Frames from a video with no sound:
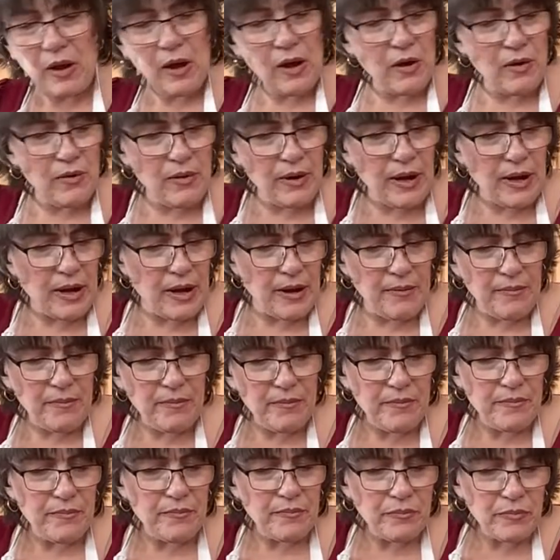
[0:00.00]
Okay.
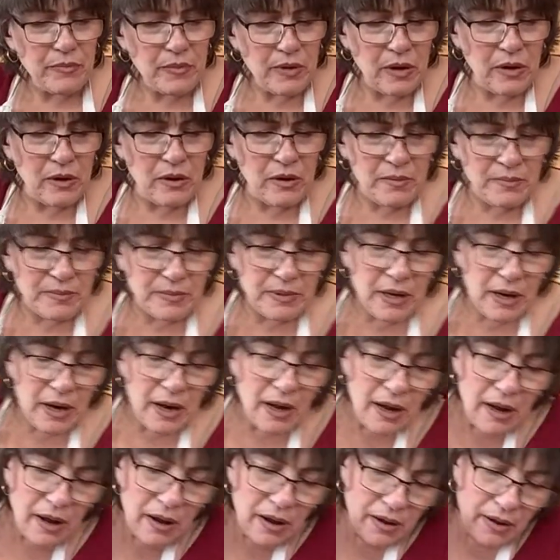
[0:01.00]
Oops.
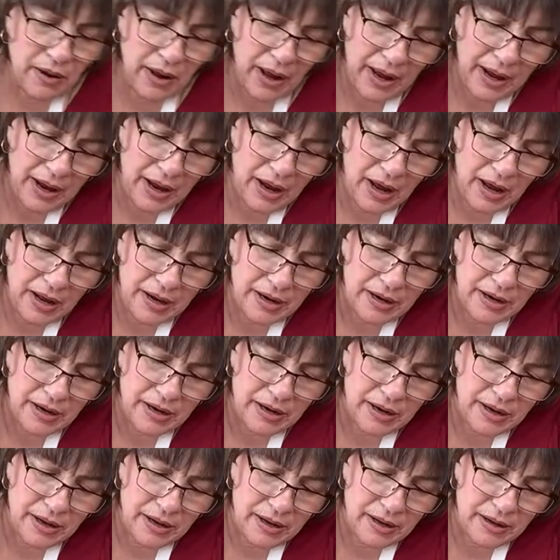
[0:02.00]
I got
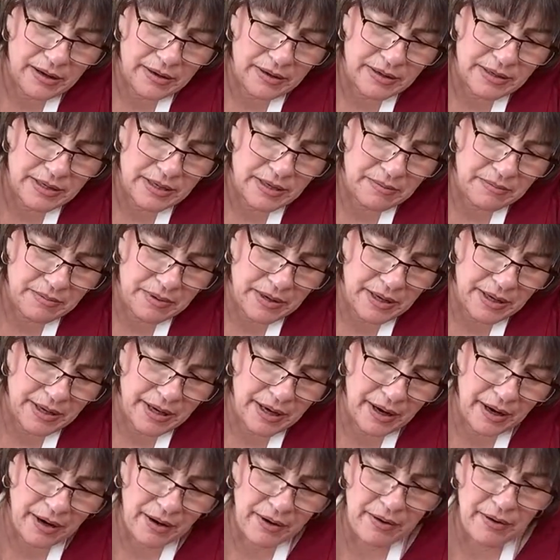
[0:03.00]
something in
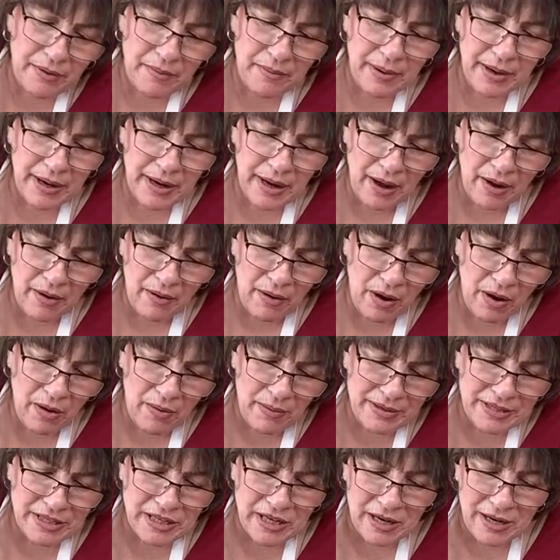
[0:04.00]
here. There we go. Oh,
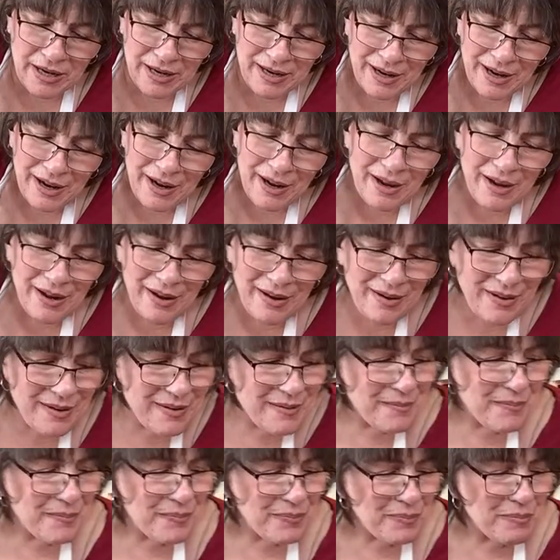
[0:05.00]
it's a
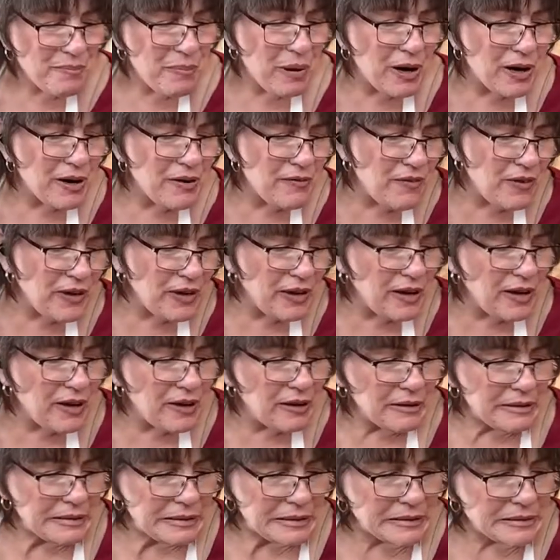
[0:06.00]
part of a.
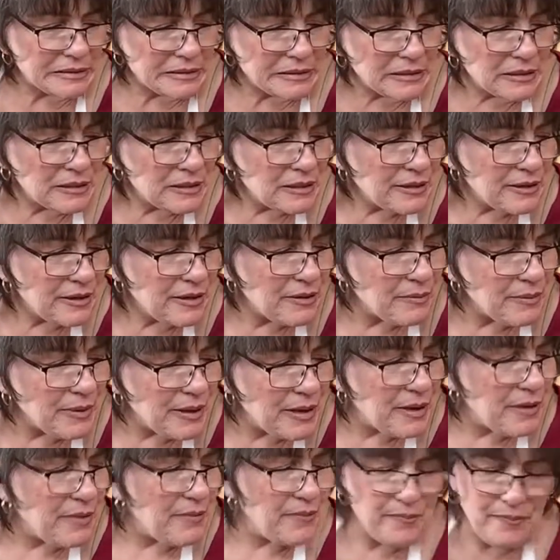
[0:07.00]
There we
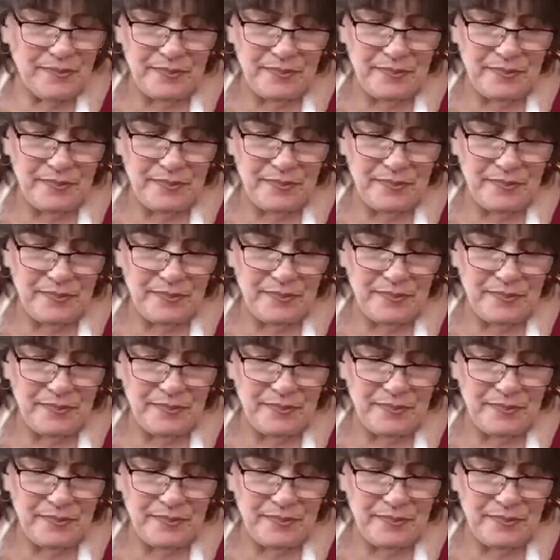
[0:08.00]
go.